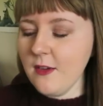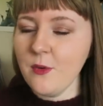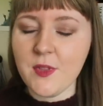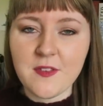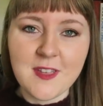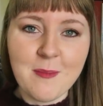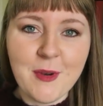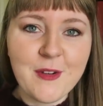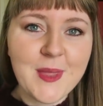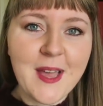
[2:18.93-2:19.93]
over the
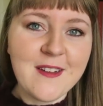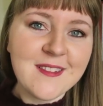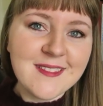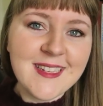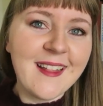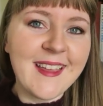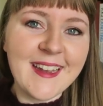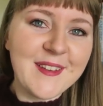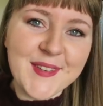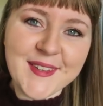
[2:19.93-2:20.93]
summer without telling
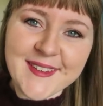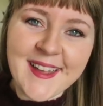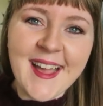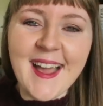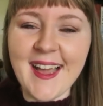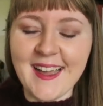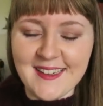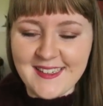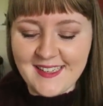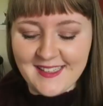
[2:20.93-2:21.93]
any of you.
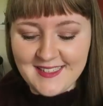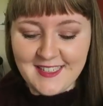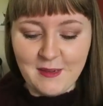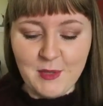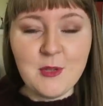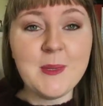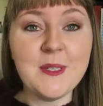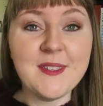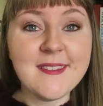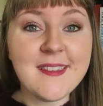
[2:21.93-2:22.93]
And this time you'll be
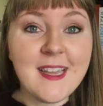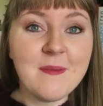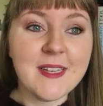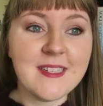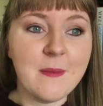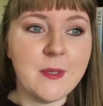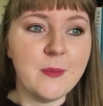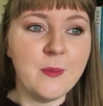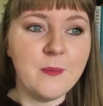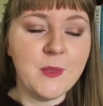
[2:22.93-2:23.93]
doing the same, except
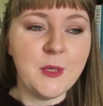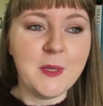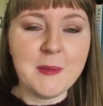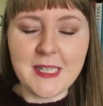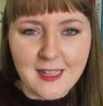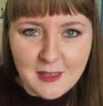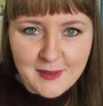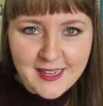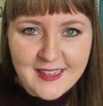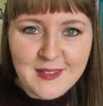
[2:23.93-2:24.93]
you will be telling
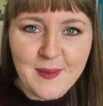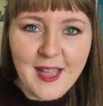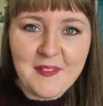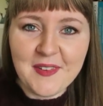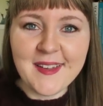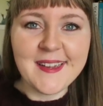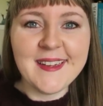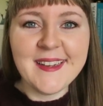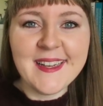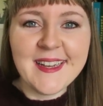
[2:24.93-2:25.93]
me because we have a
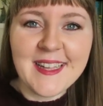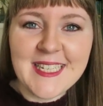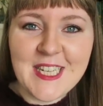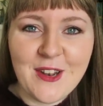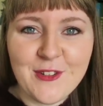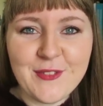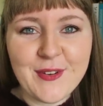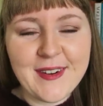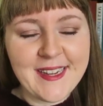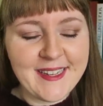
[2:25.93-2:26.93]
knit along
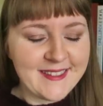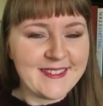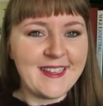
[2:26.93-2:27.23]
for it.